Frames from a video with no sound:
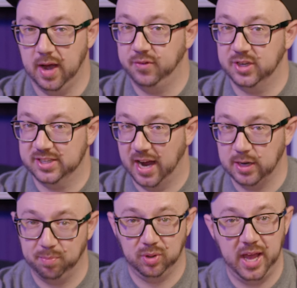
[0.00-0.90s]
if you decide to
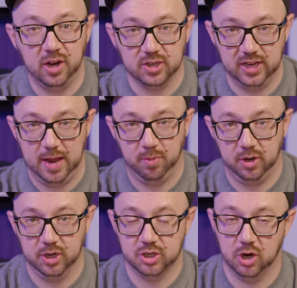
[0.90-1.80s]
play your tape on
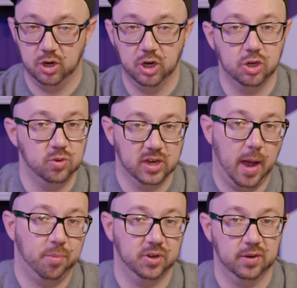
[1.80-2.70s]
your turn, you're going to do a
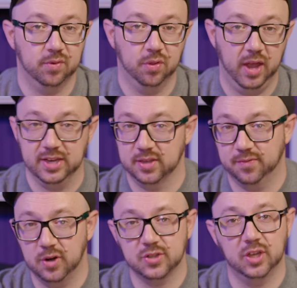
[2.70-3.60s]
couple of different things. The
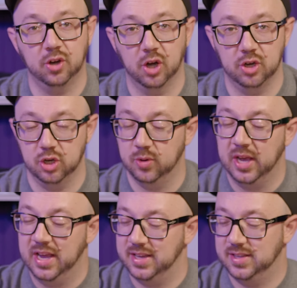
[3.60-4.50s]
first thing you're going to do
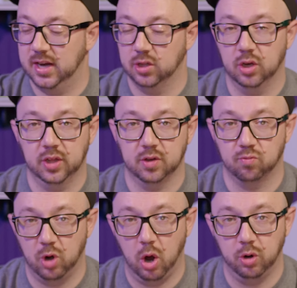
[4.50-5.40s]
is take a look at the
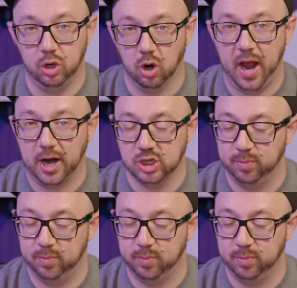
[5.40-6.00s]
row you're actually